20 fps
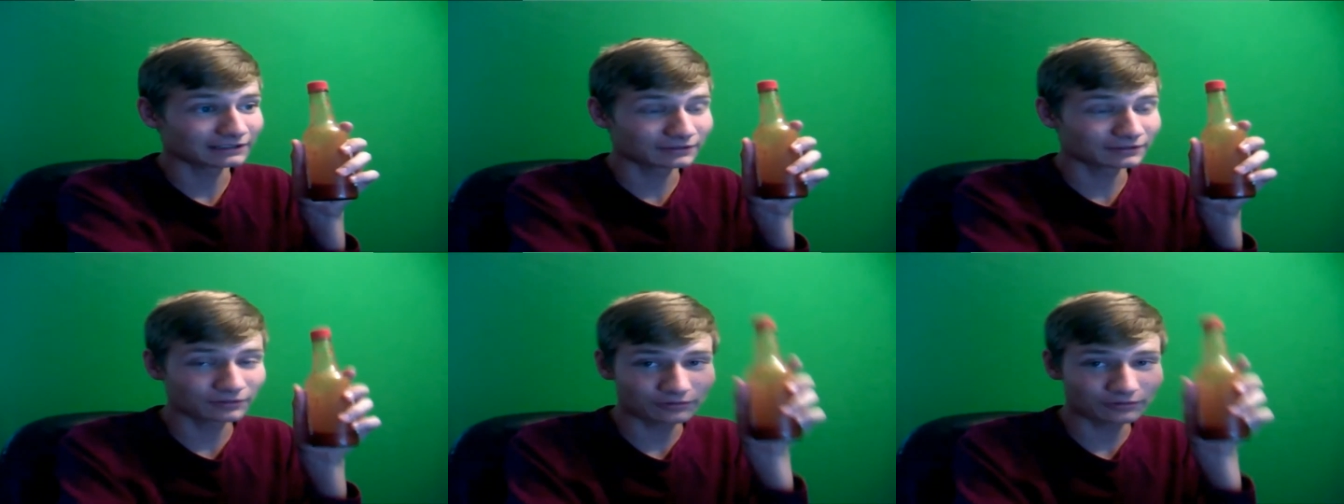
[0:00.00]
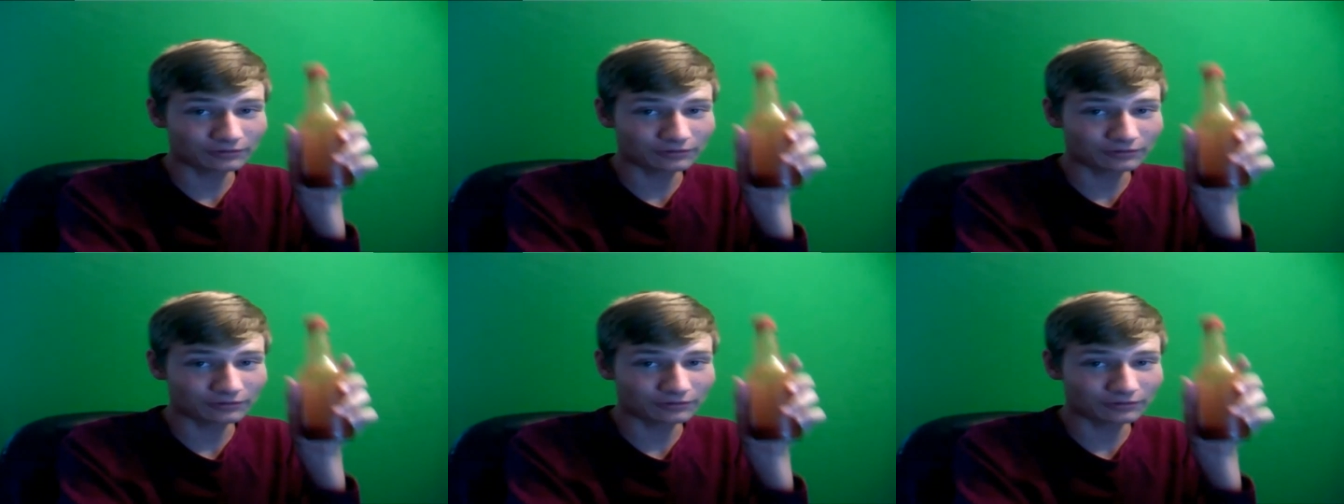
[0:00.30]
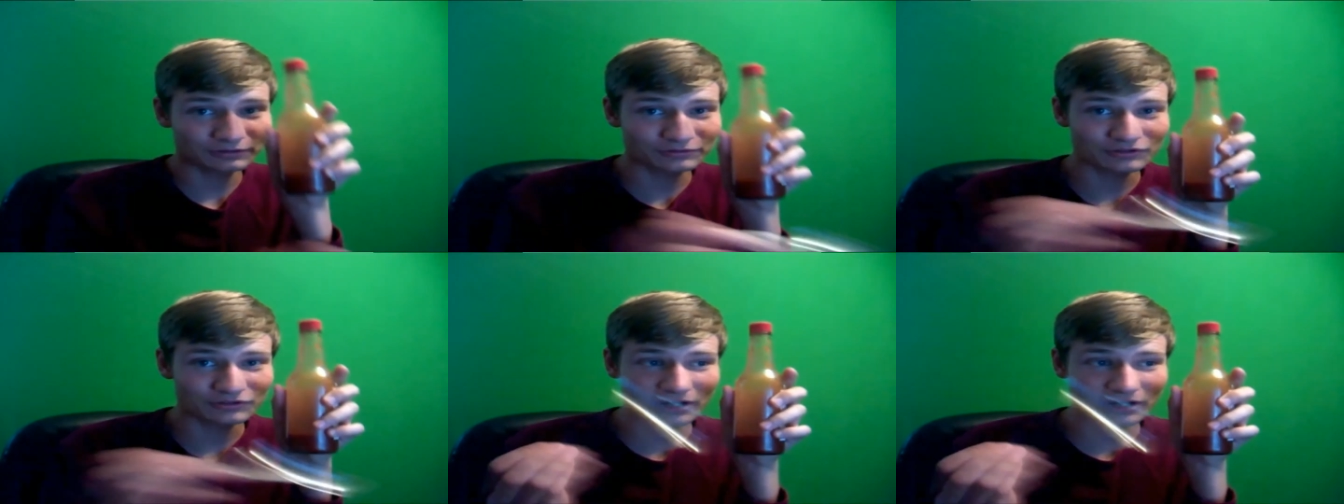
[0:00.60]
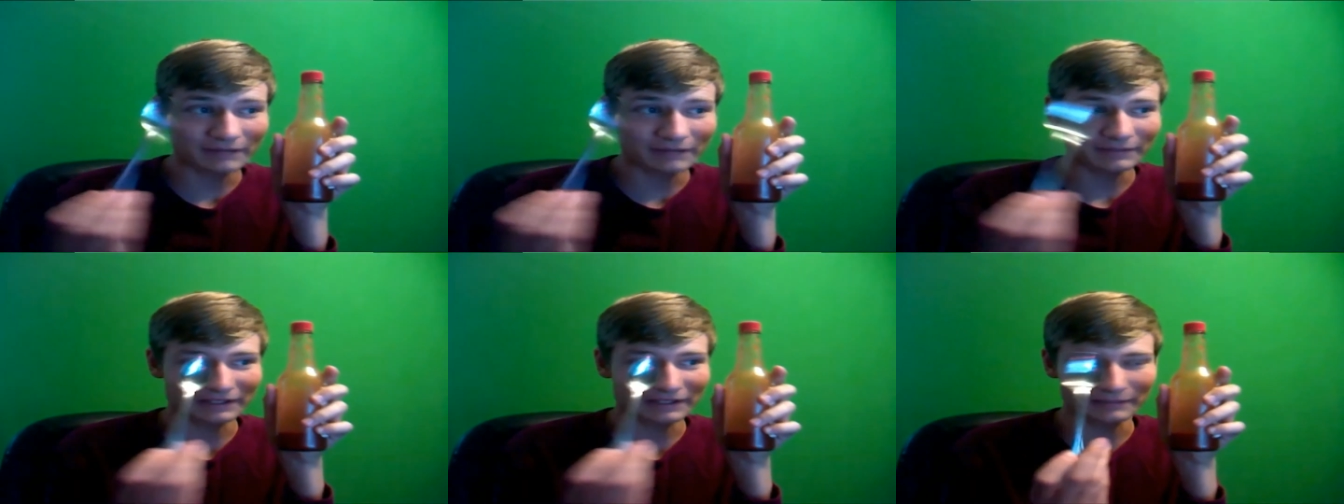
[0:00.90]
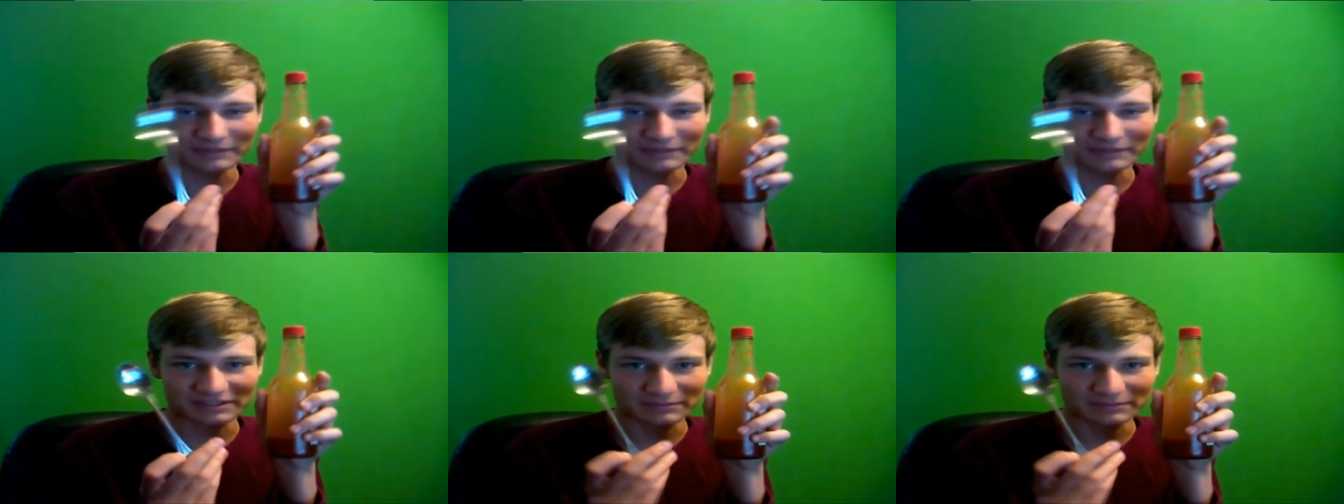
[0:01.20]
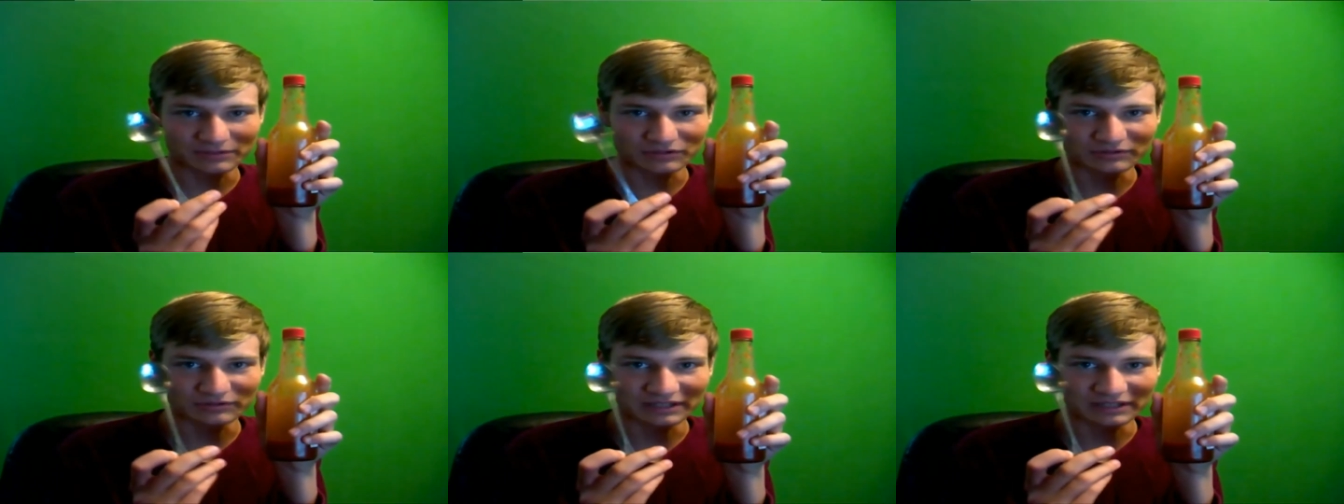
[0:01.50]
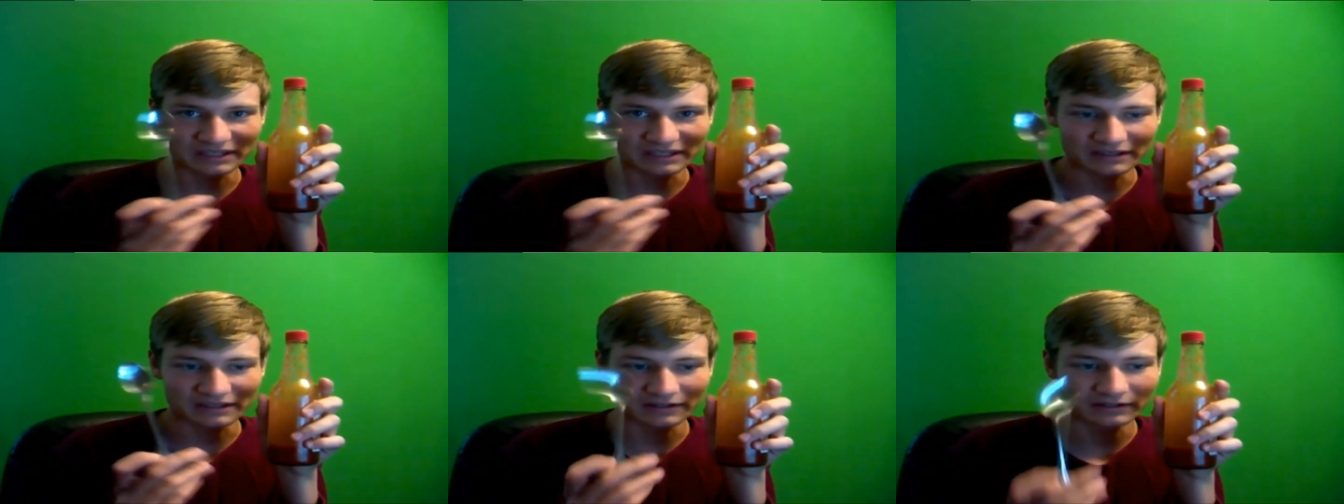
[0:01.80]
little drop. I got my
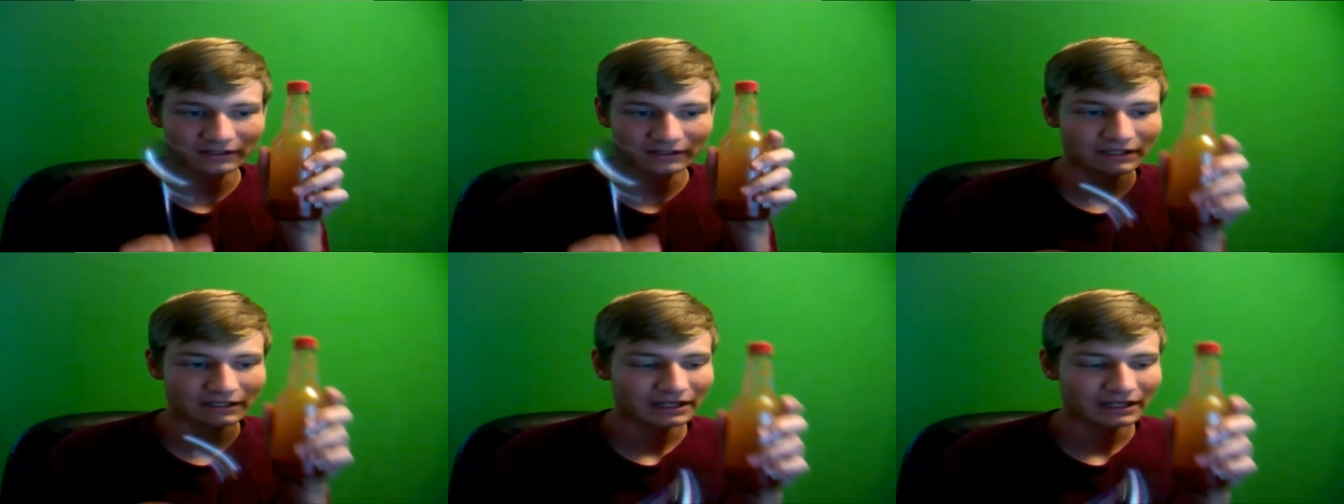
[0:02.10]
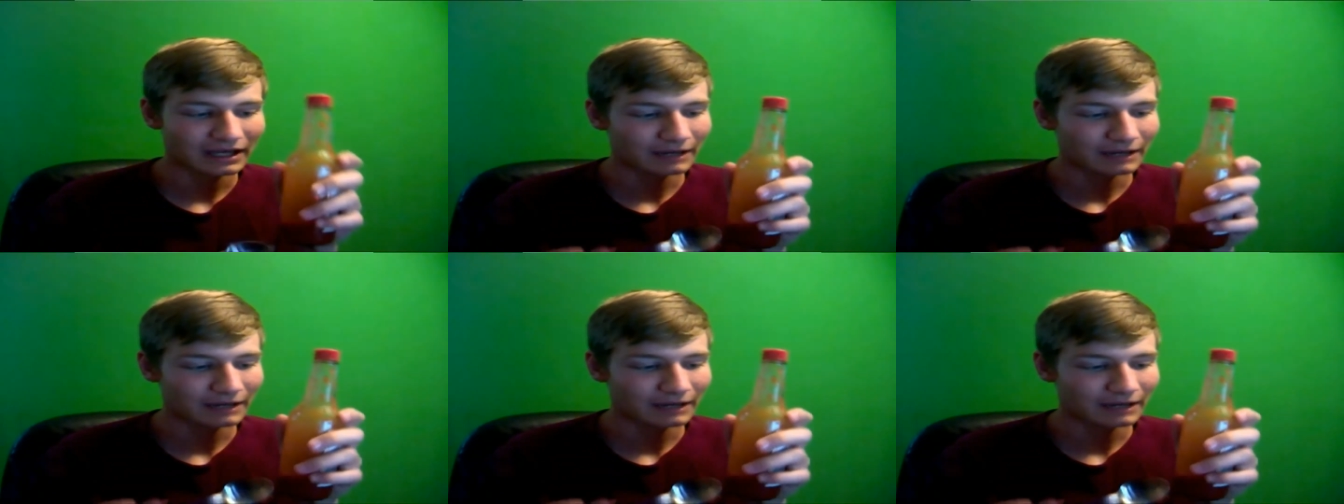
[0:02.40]
spoon here.